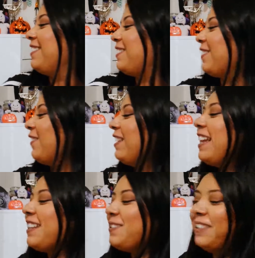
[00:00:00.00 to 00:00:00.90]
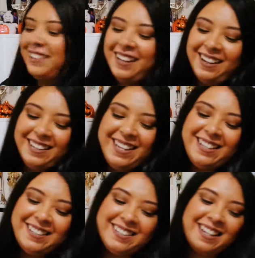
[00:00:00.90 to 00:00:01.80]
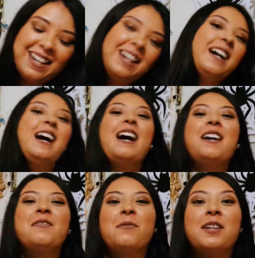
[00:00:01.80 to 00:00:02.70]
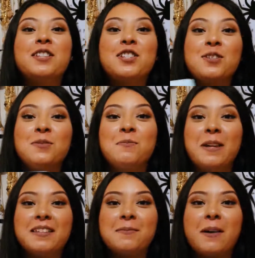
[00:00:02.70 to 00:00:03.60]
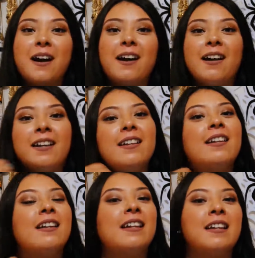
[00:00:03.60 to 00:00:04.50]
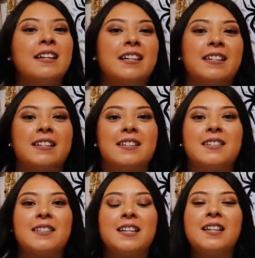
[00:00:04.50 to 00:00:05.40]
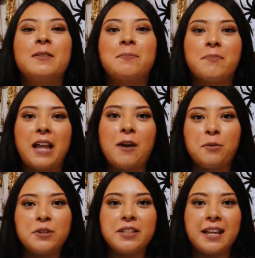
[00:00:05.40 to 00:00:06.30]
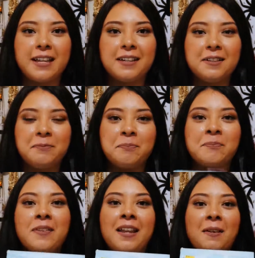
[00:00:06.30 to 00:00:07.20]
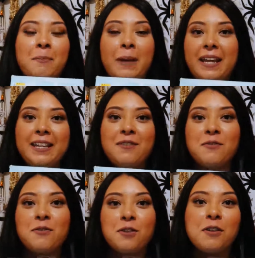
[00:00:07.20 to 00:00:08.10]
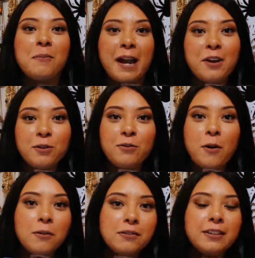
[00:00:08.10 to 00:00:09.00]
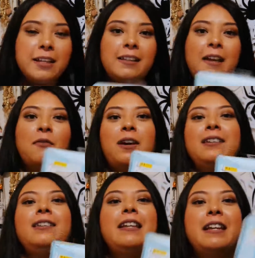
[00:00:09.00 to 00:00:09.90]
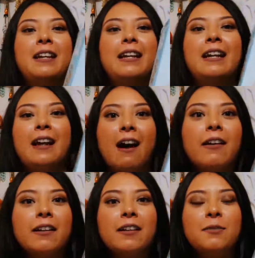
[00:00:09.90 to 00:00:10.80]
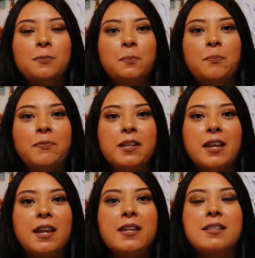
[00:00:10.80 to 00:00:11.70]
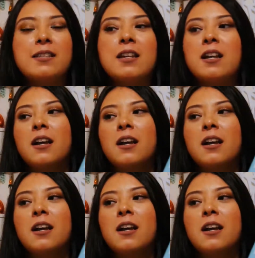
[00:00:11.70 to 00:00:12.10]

so last but not least, I went to Best Buy because I was like begging for a microphone and I finally got it and